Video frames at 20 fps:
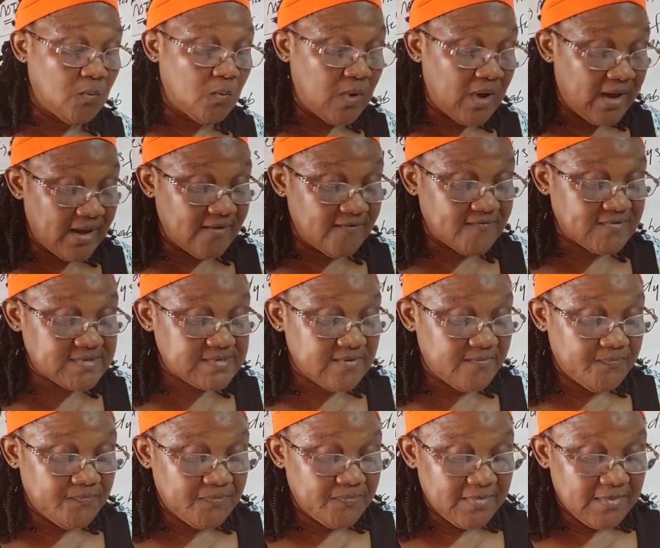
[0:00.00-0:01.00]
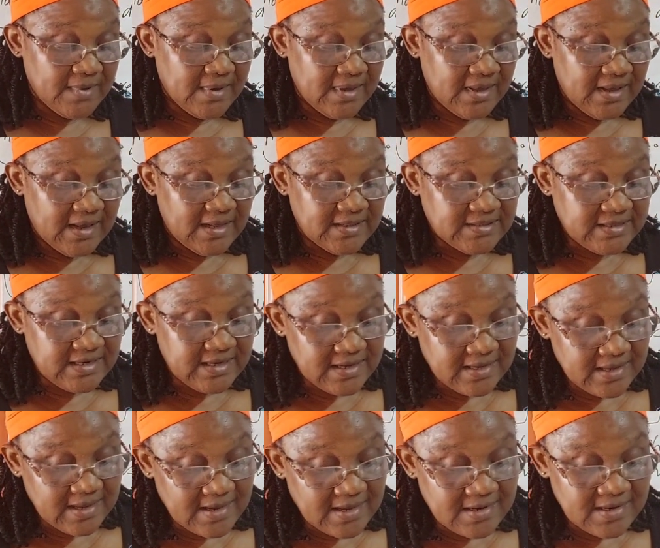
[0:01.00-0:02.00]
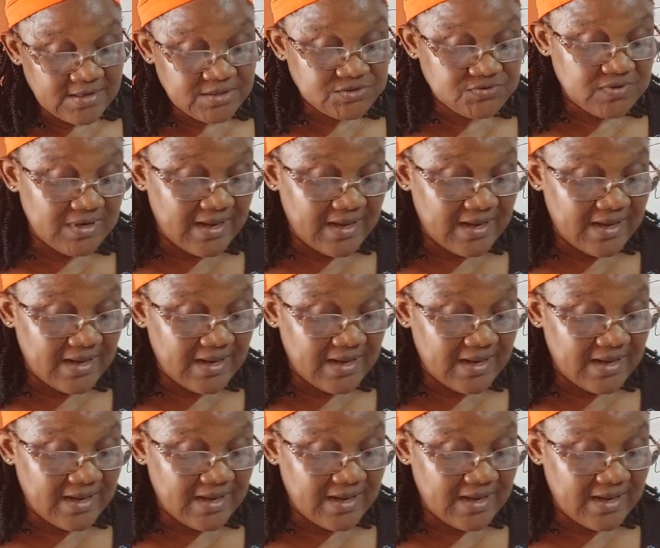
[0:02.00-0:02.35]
wives. Then again, in Sri